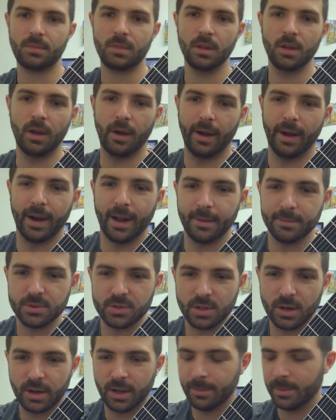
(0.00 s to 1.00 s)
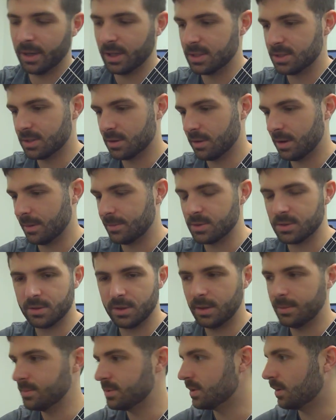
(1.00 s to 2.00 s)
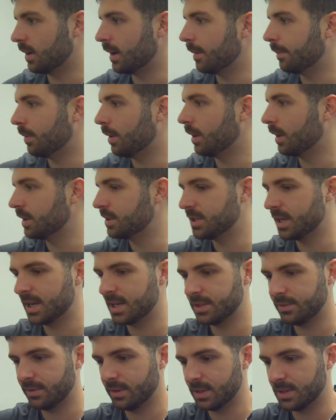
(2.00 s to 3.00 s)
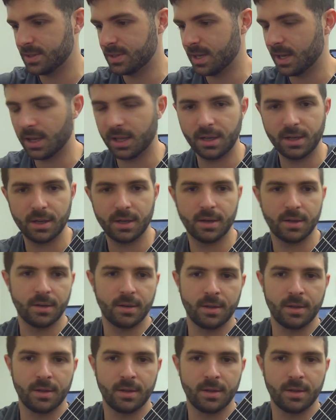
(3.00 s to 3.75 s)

All right, I'm starting my Instagram stream, so I apologize for the second.